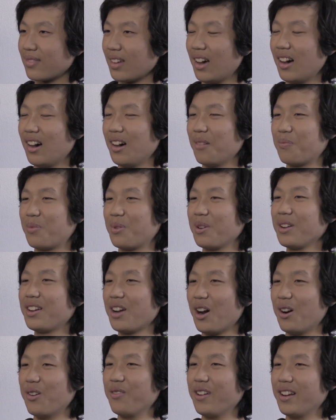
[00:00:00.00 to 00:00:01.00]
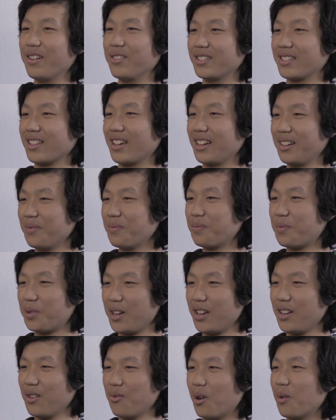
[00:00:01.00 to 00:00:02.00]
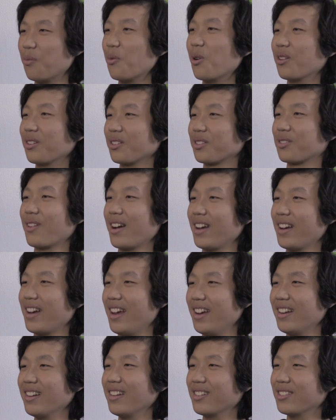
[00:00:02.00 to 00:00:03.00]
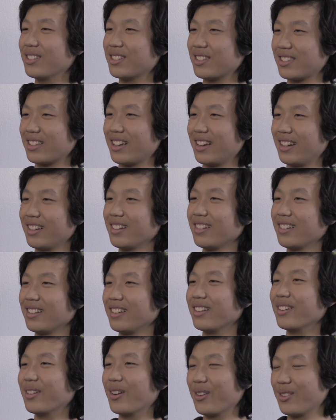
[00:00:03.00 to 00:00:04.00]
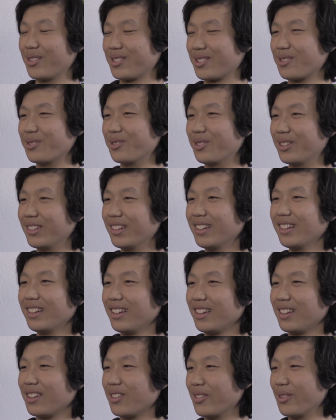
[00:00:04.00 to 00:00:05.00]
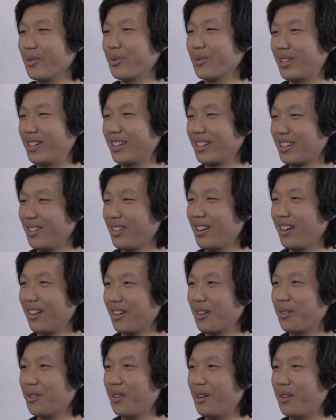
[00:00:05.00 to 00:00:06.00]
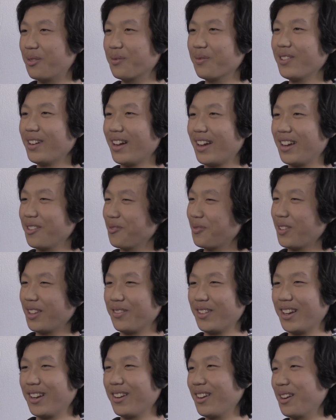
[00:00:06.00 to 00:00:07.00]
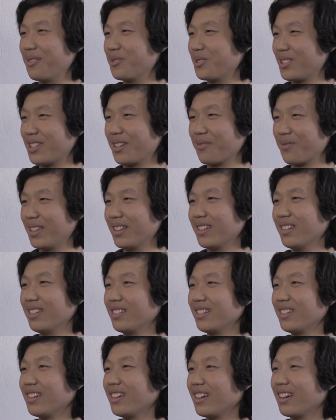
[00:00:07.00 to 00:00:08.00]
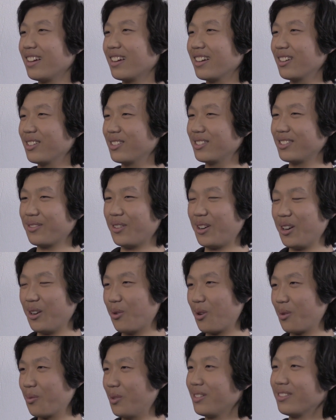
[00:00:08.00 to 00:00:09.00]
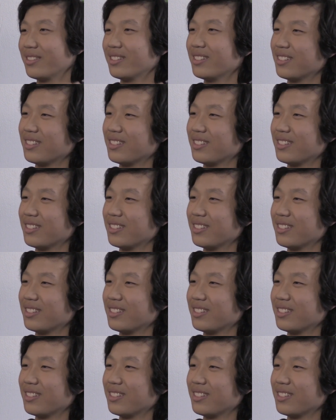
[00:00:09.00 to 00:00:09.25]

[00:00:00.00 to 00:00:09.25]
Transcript: Uh, pre-COVID, it was like pretty normal grade eight. It was just like you go to school, you do work, you go home, and you play video games or something. It was very normal.